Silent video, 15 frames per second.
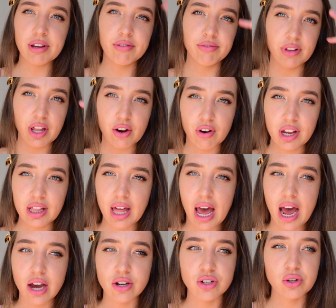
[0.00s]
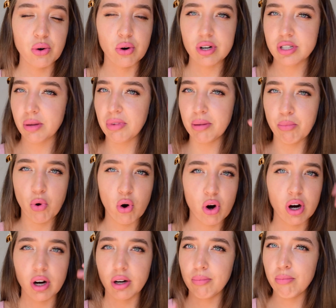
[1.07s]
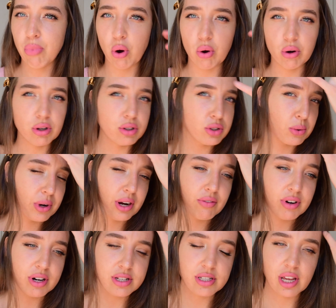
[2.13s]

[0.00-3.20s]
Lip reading: fluttery lash or something more bold or whatever it is.